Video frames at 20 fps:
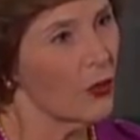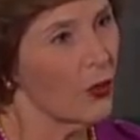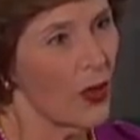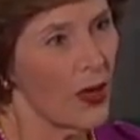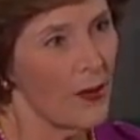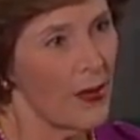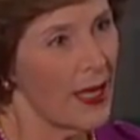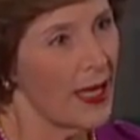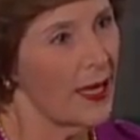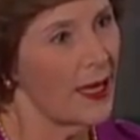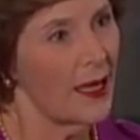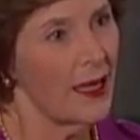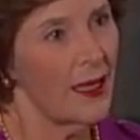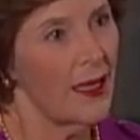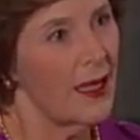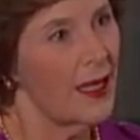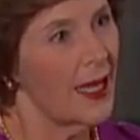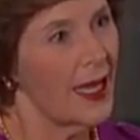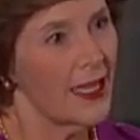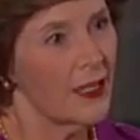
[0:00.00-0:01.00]
women
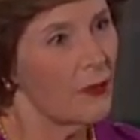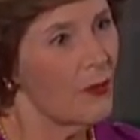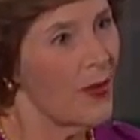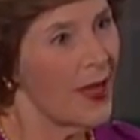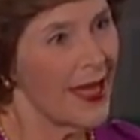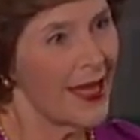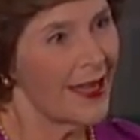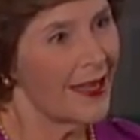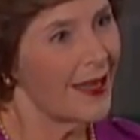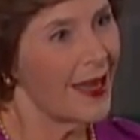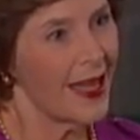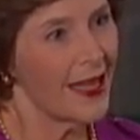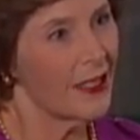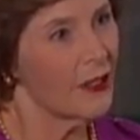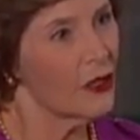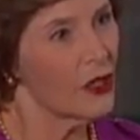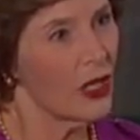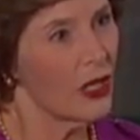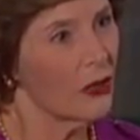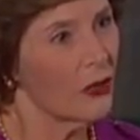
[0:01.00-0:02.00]
and men
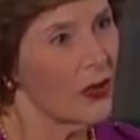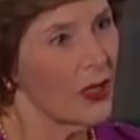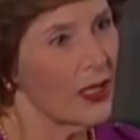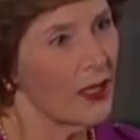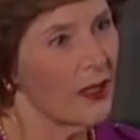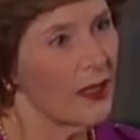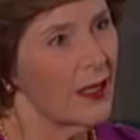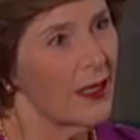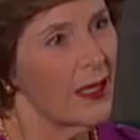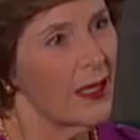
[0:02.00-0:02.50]
and children.